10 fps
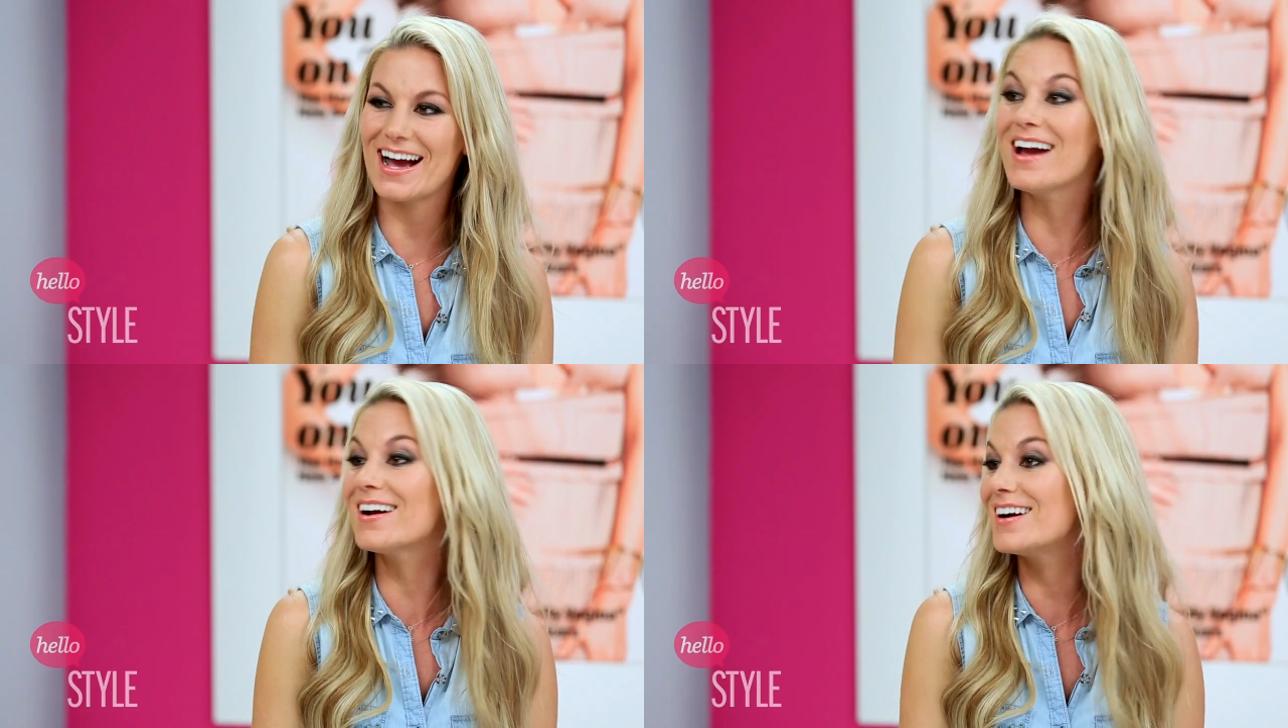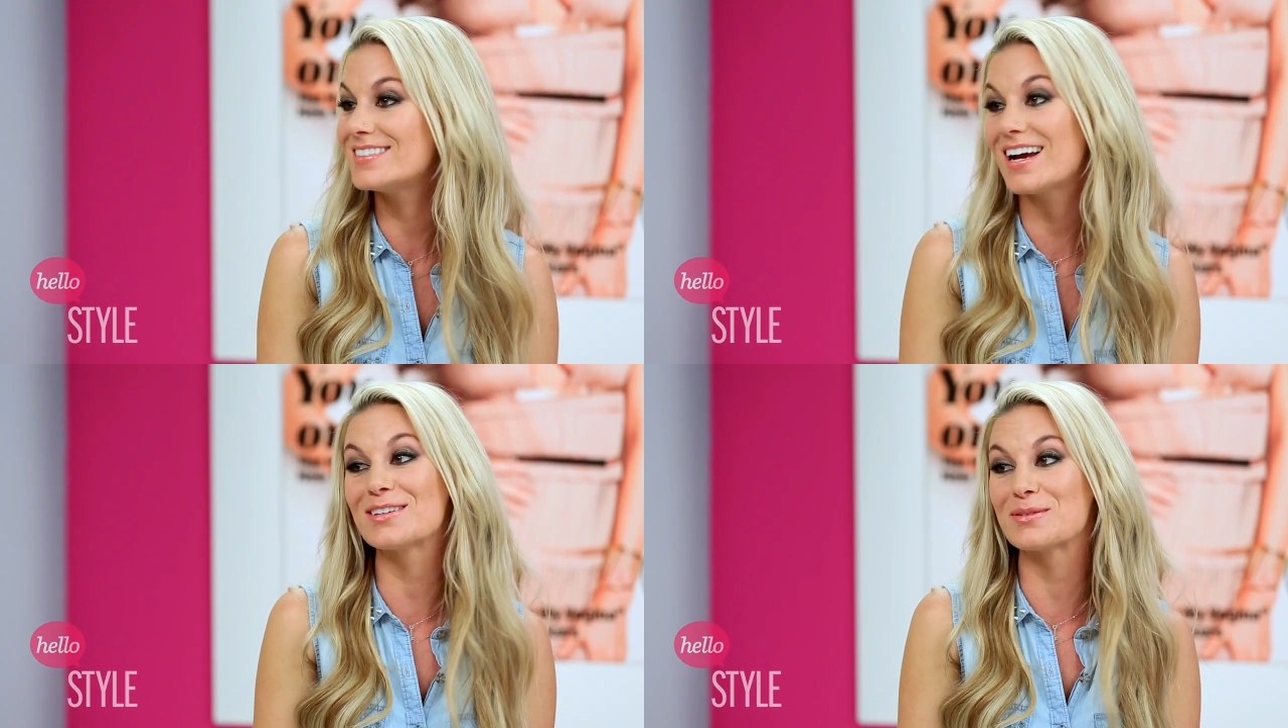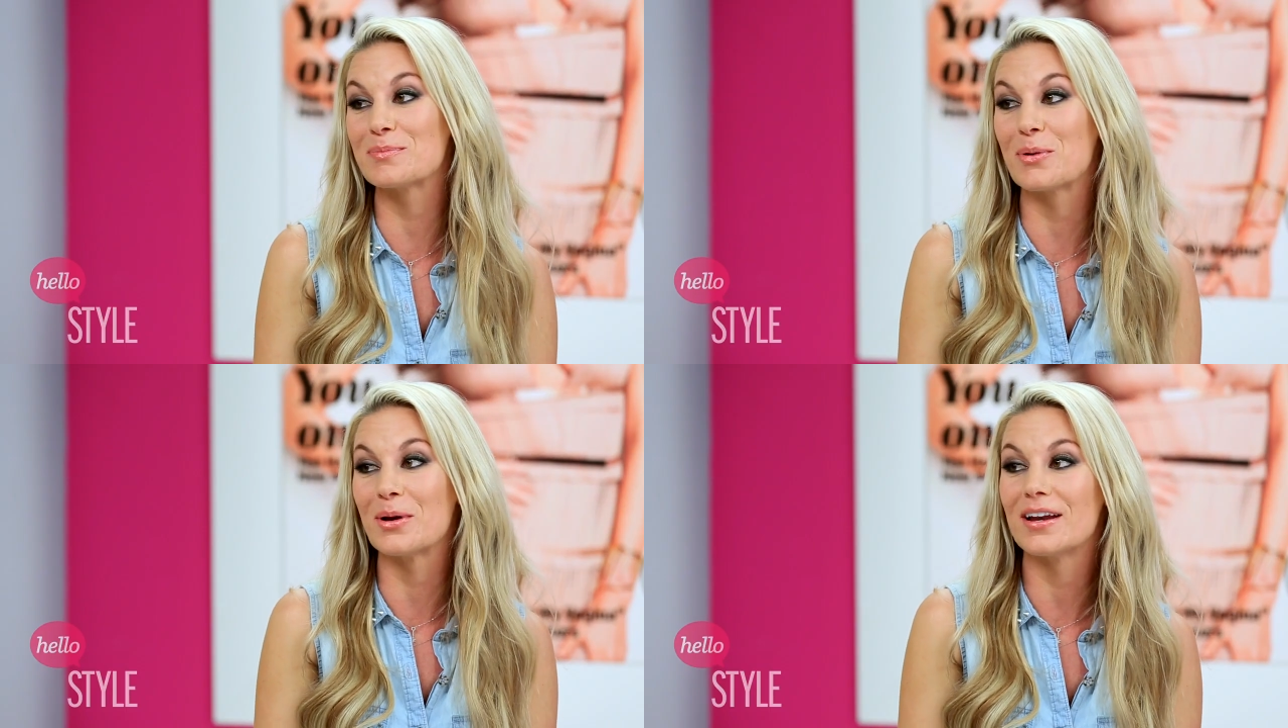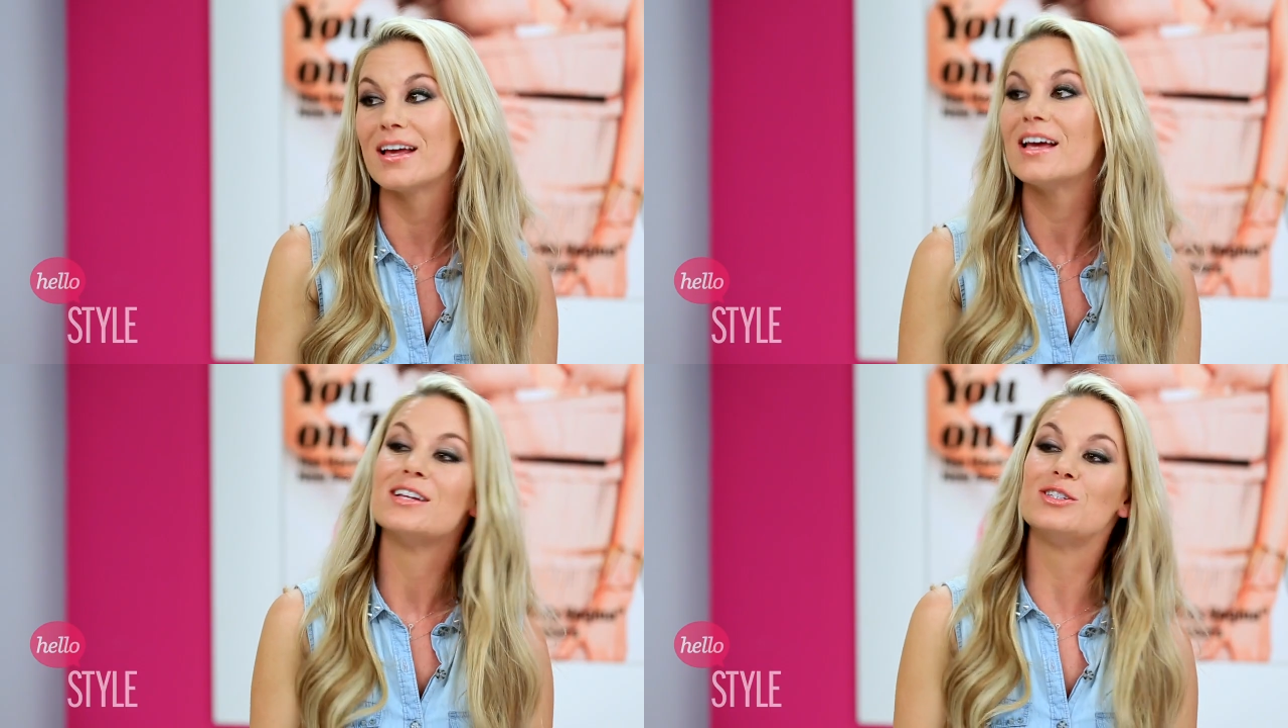Eye contact is important.
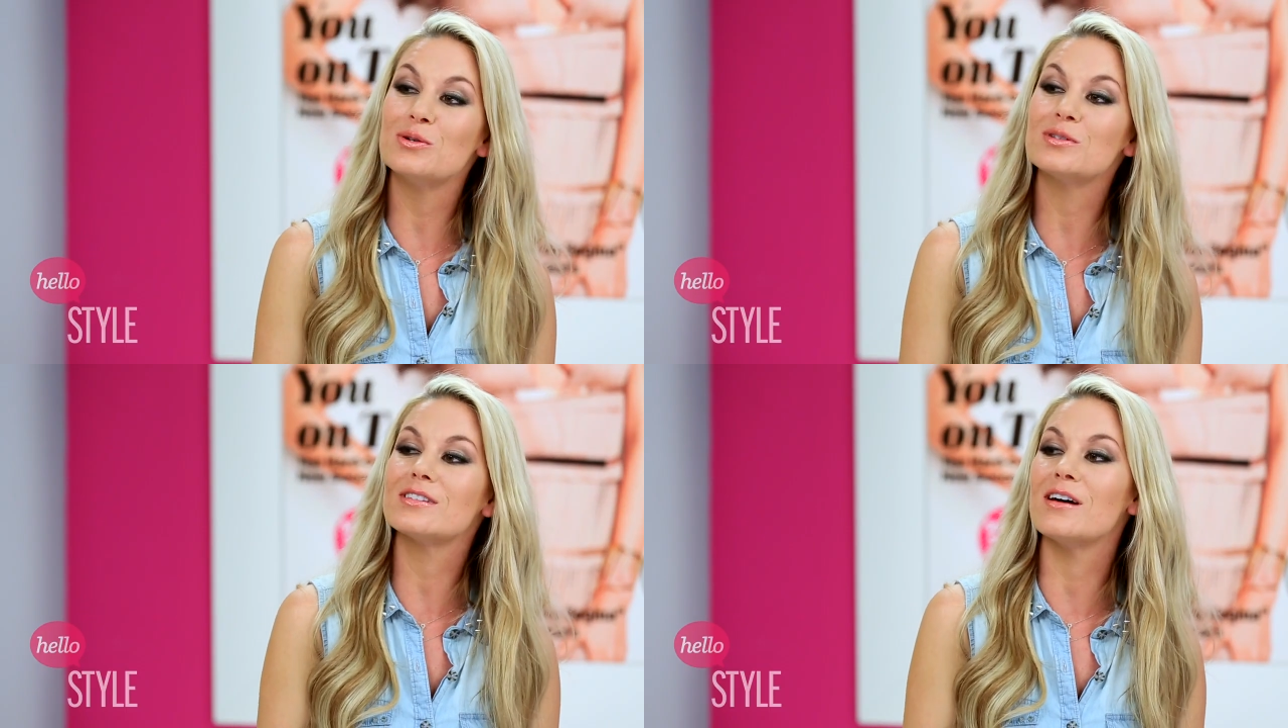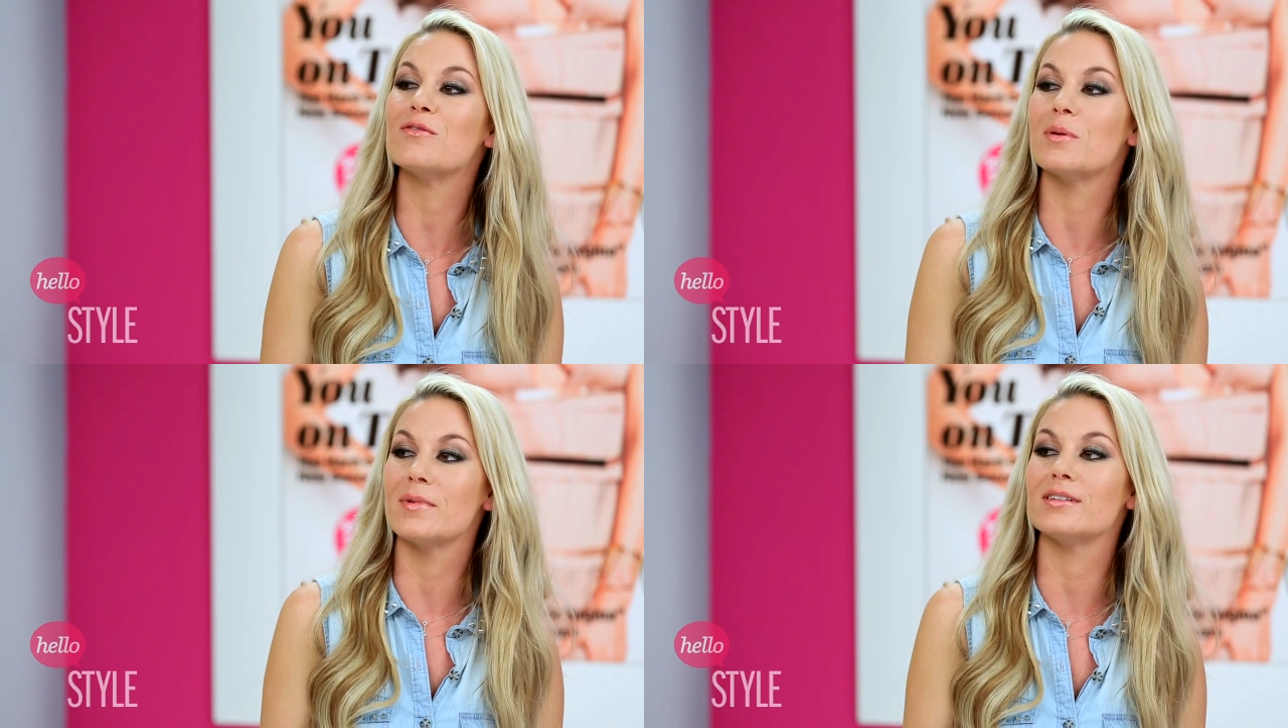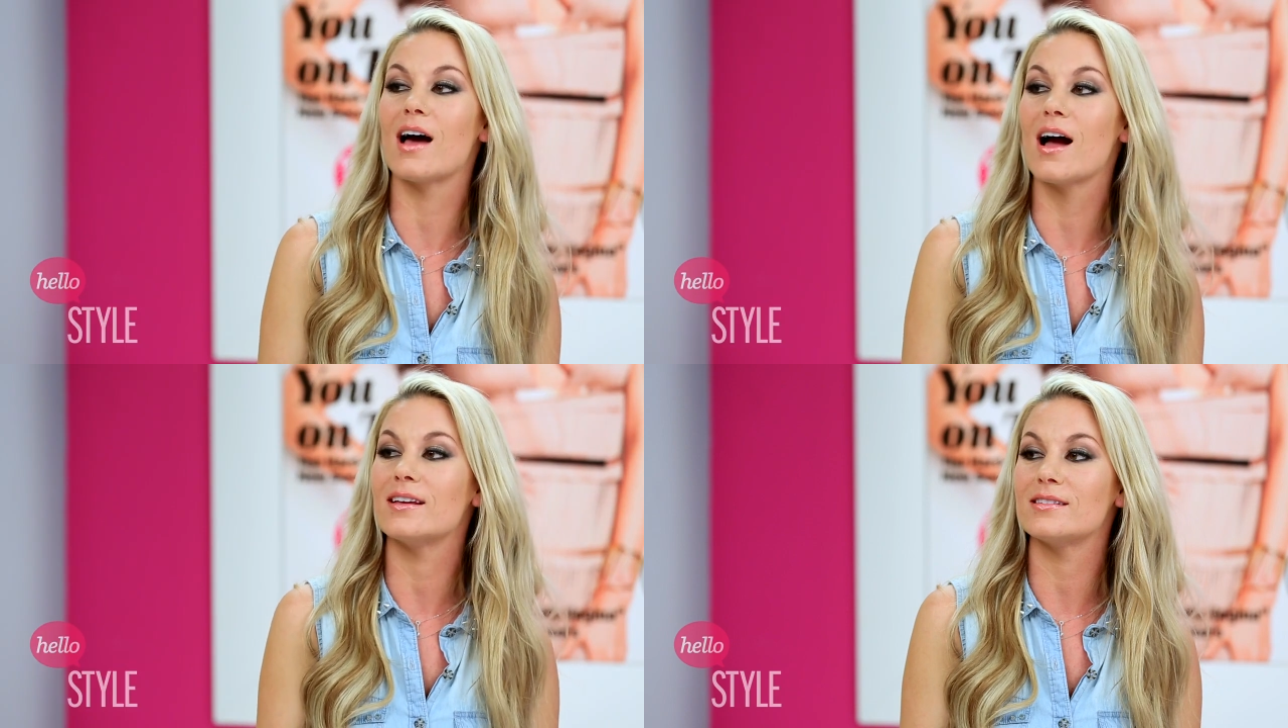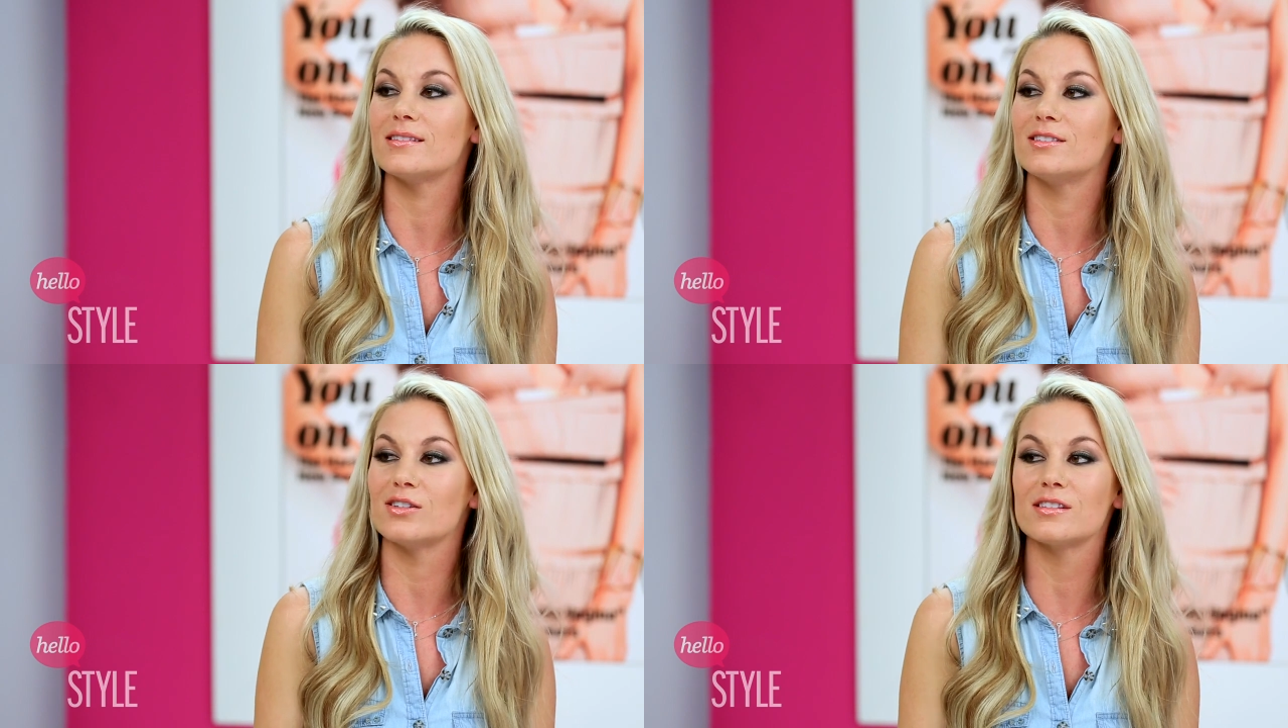Like, Dudes love women's
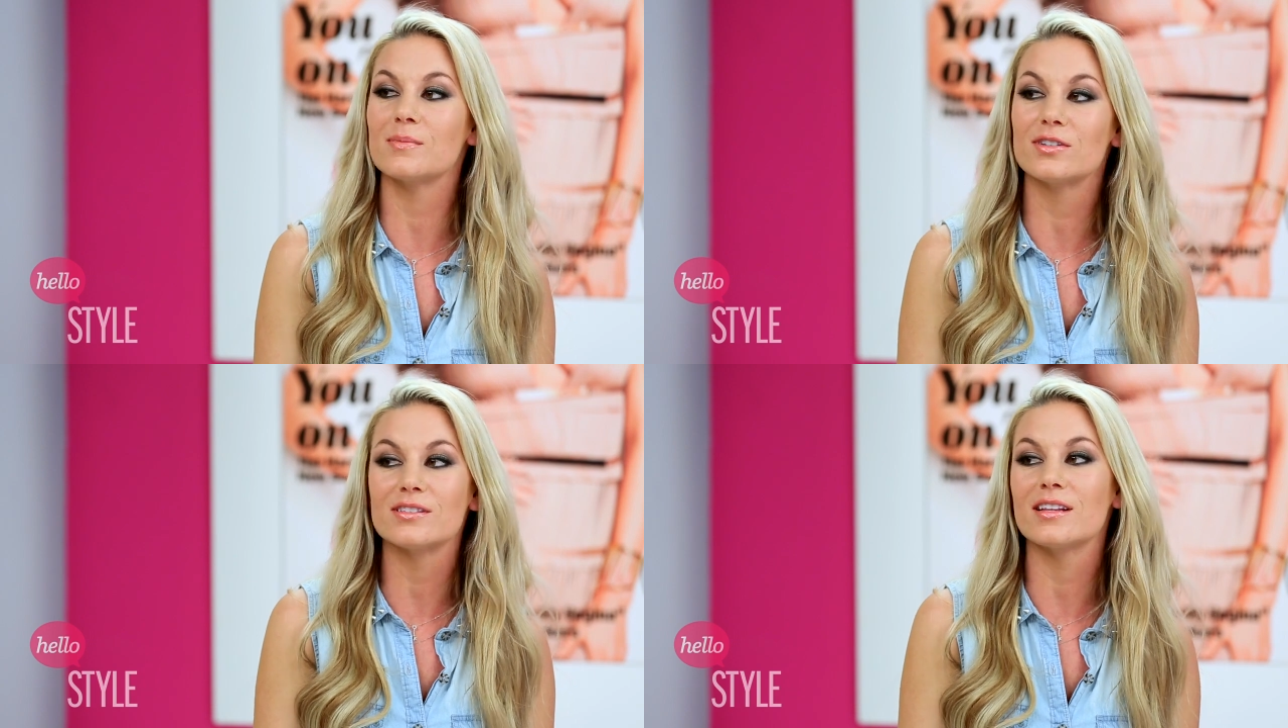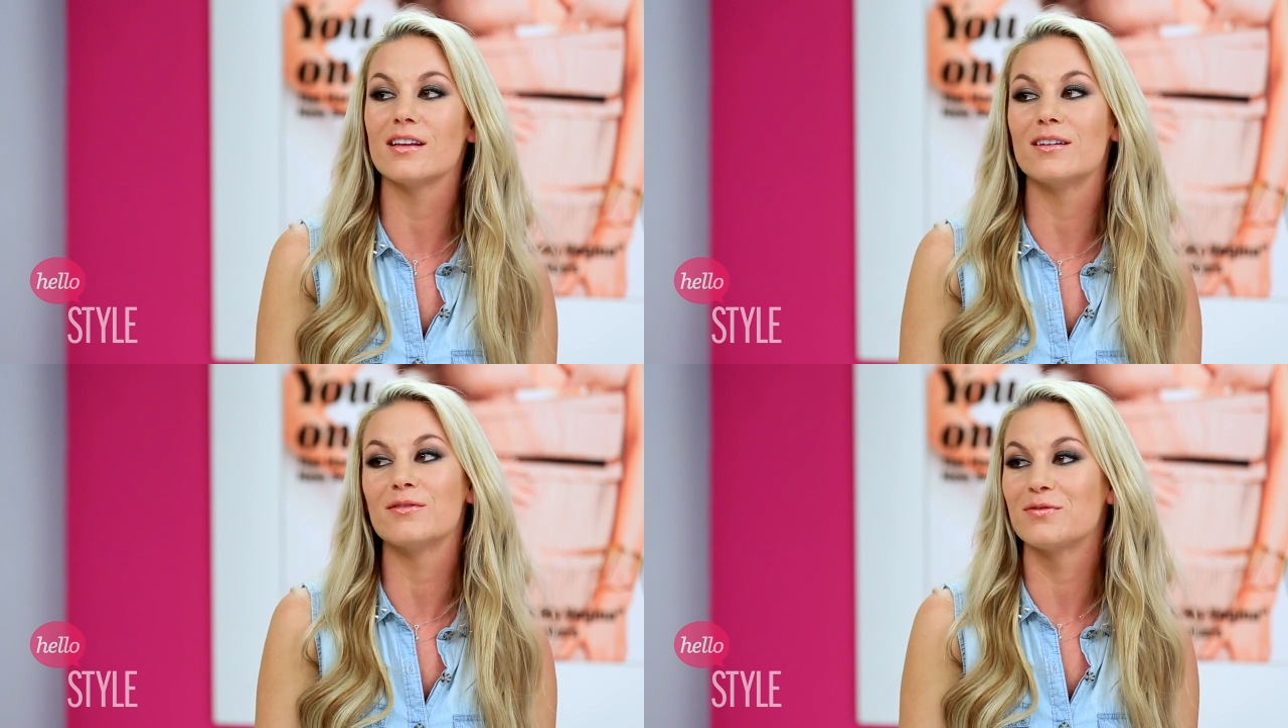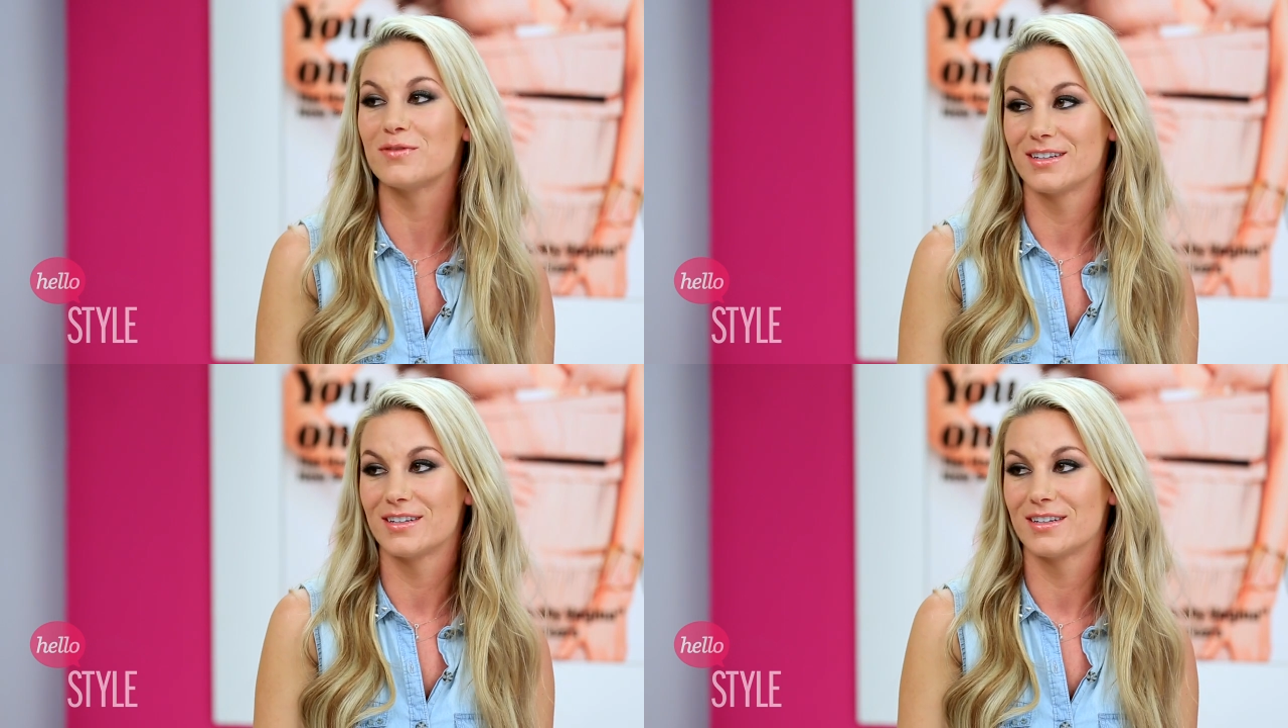eyes just as much as they love